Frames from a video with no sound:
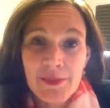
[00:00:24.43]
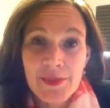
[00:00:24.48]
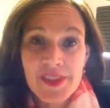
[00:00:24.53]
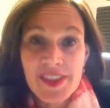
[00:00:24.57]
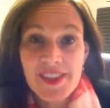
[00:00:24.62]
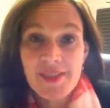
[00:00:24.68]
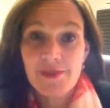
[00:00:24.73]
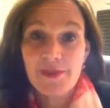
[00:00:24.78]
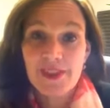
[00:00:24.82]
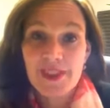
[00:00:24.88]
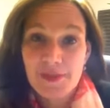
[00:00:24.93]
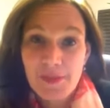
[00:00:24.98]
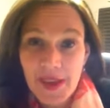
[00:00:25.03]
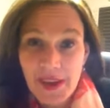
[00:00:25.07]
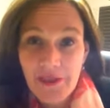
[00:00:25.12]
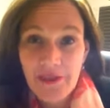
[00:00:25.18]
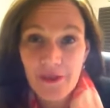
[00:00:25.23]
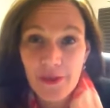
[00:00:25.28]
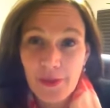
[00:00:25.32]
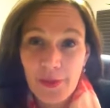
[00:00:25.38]

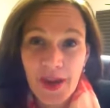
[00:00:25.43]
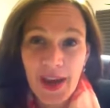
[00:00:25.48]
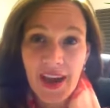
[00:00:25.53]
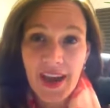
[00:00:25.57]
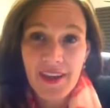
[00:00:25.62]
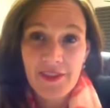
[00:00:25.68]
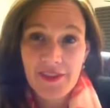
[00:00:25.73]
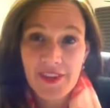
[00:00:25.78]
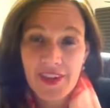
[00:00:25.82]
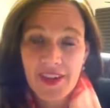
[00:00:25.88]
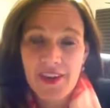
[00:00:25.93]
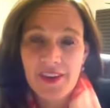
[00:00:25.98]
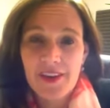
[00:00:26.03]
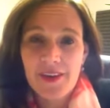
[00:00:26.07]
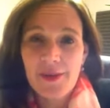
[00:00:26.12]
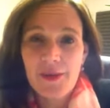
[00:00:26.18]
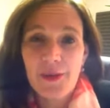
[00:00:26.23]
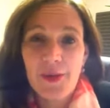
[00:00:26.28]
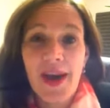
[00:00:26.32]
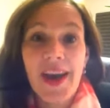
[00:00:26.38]
disrespectful behaviour
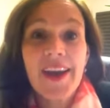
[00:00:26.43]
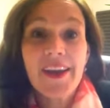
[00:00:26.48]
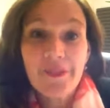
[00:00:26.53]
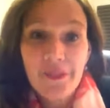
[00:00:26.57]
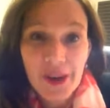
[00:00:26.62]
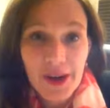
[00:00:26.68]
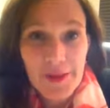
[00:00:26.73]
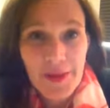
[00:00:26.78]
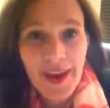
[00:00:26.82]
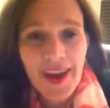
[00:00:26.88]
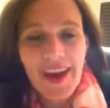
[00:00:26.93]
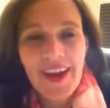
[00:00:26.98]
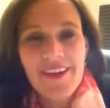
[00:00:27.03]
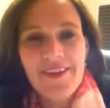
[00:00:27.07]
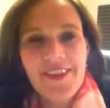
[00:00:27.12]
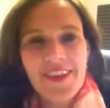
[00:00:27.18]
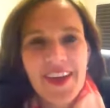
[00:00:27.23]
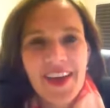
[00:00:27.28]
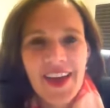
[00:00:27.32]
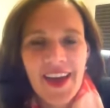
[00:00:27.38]
or angry
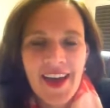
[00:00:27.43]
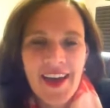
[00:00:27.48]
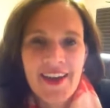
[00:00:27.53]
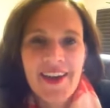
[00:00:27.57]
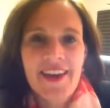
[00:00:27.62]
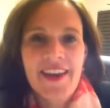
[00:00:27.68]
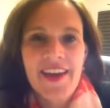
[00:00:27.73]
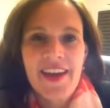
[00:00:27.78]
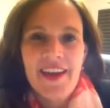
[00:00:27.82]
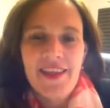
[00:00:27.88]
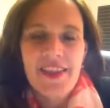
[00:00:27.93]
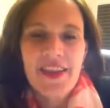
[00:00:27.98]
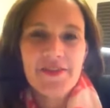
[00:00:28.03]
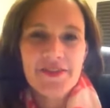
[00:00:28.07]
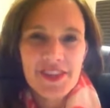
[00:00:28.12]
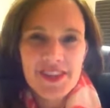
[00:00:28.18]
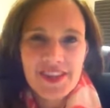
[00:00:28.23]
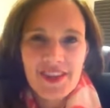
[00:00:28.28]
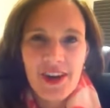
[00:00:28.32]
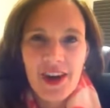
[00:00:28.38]
behaviour, and they've
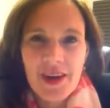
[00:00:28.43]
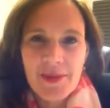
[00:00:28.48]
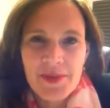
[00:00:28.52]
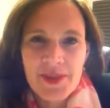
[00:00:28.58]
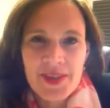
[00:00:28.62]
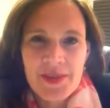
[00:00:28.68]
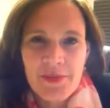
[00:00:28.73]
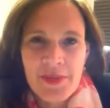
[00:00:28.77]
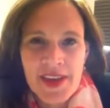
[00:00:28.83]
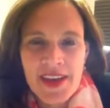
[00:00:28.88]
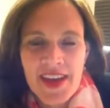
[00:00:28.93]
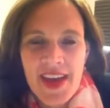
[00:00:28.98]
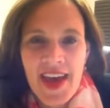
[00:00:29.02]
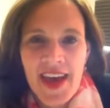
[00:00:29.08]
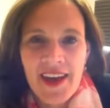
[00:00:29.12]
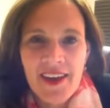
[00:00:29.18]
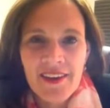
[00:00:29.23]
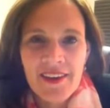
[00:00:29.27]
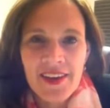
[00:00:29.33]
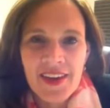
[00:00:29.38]
described to me
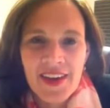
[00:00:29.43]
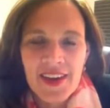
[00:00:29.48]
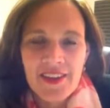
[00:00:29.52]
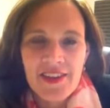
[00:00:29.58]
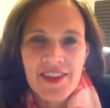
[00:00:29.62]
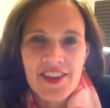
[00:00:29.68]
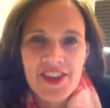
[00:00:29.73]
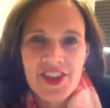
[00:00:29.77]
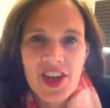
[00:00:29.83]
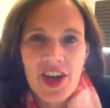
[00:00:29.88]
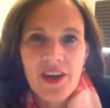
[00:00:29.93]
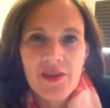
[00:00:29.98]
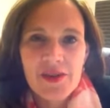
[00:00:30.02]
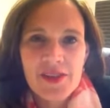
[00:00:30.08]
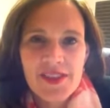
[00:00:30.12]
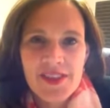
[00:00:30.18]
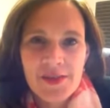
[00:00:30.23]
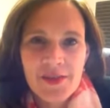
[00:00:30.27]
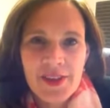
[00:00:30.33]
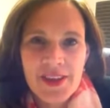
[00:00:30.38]
how their child
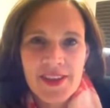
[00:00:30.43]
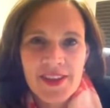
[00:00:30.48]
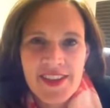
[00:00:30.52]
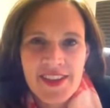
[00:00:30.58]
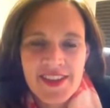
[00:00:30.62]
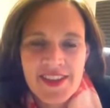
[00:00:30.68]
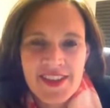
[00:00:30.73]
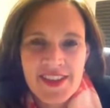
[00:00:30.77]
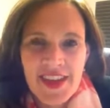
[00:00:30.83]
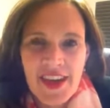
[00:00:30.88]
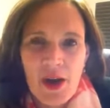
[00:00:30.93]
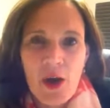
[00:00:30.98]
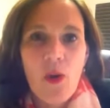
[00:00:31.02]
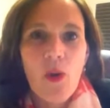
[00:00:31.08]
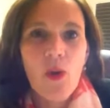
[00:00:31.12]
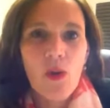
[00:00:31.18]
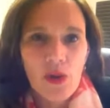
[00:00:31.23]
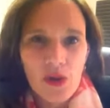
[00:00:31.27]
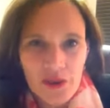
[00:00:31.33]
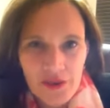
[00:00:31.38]
is doing this
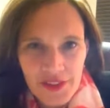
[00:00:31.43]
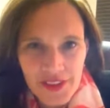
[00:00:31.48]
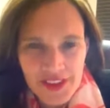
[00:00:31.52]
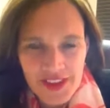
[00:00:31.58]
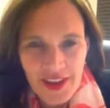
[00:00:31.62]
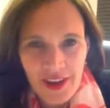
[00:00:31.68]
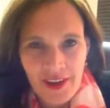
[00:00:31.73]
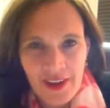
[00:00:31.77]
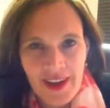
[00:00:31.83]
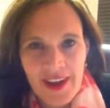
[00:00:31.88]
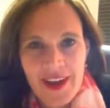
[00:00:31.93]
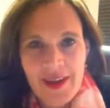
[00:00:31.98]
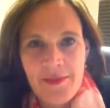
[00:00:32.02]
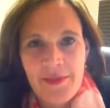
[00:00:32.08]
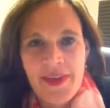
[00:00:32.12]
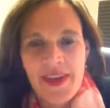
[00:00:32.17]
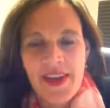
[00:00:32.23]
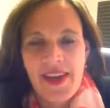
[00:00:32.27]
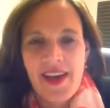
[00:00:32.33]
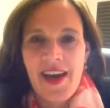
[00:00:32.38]
all of the
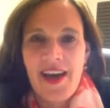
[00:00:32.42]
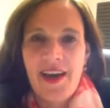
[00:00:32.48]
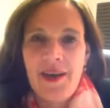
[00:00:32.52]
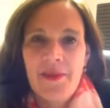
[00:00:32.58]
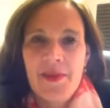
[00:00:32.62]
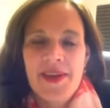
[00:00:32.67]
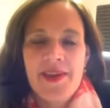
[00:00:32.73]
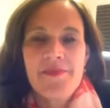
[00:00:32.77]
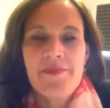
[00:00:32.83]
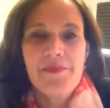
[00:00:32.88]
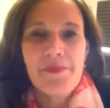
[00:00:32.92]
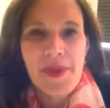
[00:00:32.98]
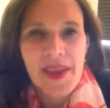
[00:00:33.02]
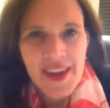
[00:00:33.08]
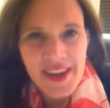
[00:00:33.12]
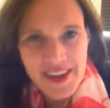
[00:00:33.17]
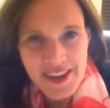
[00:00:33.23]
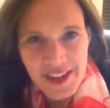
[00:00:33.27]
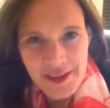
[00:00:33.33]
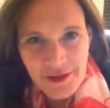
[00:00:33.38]
time, in
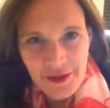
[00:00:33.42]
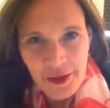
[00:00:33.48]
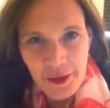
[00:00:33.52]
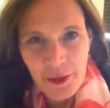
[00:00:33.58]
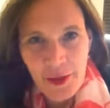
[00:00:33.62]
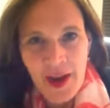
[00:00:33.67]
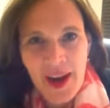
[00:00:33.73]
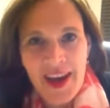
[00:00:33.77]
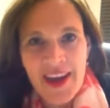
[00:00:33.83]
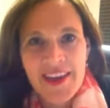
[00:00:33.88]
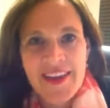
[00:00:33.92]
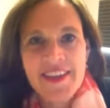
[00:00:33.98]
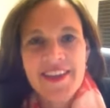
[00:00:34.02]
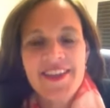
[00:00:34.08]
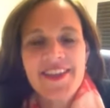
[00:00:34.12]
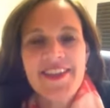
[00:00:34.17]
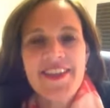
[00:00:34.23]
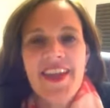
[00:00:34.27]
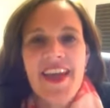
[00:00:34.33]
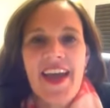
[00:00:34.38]
many different
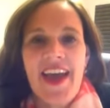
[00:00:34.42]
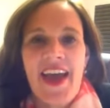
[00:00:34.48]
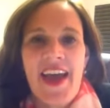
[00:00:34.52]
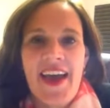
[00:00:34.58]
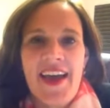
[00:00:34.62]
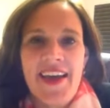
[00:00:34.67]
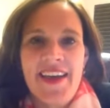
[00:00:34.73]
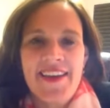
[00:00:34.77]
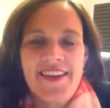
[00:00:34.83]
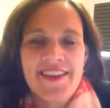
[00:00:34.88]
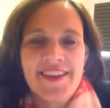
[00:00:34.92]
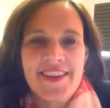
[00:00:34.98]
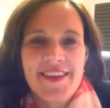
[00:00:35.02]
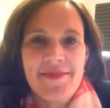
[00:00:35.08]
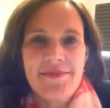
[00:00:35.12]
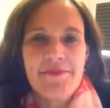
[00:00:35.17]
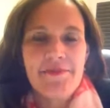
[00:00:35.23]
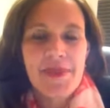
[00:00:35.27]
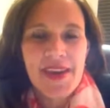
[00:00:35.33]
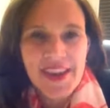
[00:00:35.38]
ways and
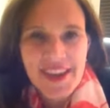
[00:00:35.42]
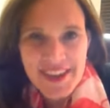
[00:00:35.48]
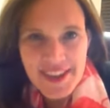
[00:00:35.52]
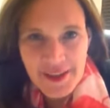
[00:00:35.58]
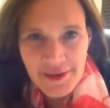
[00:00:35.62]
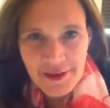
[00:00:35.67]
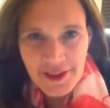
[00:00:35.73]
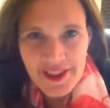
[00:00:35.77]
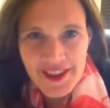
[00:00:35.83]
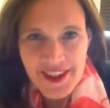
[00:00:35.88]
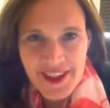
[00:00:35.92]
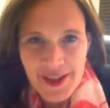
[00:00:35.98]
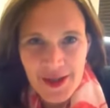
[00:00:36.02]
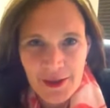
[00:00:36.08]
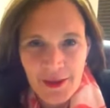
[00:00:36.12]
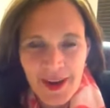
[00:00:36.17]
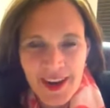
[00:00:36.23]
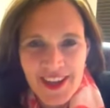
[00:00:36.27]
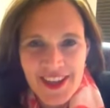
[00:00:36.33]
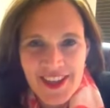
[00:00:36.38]
in many different
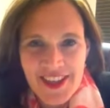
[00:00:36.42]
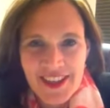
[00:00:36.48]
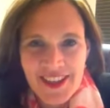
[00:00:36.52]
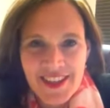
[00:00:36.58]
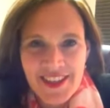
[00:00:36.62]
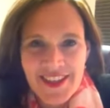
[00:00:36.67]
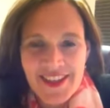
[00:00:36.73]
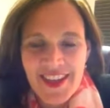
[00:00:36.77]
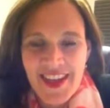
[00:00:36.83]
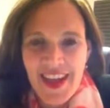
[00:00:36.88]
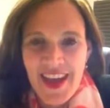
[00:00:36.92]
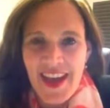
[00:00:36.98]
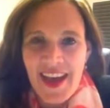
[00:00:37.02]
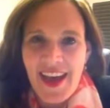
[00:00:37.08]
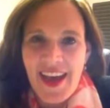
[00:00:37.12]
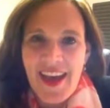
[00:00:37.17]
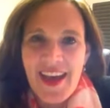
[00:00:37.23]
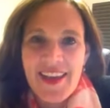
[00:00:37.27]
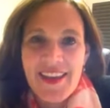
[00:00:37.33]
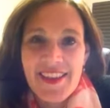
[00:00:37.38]
situations,
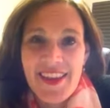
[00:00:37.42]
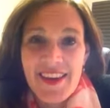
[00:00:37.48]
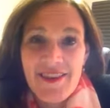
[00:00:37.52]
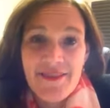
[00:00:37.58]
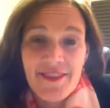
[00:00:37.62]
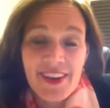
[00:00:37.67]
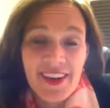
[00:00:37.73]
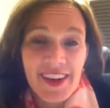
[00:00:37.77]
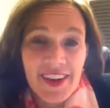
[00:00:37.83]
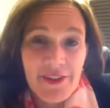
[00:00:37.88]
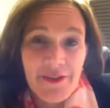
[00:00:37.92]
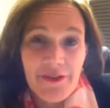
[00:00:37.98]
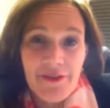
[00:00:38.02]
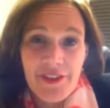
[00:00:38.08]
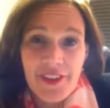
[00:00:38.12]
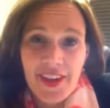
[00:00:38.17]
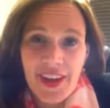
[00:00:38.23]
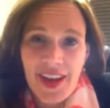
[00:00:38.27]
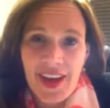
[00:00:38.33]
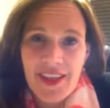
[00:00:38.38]
and they really
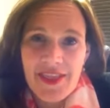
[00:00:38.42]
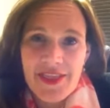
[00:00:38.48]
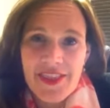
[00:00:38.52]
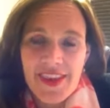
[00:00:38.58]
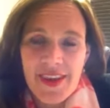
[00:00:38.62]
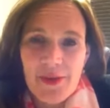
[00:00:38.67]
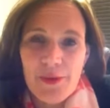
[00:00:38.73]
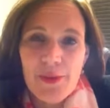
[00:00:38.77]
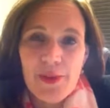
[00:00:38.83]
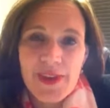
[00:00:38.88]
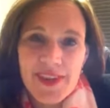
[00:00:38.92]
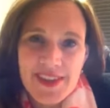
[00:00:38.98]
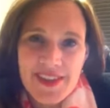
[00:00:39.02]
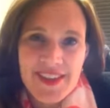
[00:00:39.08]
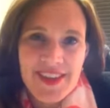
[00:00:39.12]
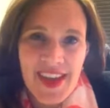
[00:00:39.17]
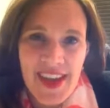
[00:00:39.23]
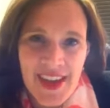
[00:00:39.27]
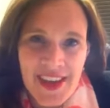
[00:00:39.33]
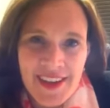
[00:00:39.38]
feel at their
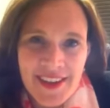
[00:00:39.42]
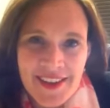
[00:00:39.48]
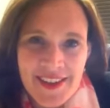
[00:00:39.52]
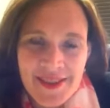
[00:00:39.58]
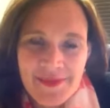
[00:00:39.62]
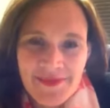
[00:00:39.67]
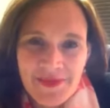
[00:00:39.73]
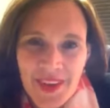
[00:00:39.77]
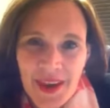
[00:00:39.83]
wits' end.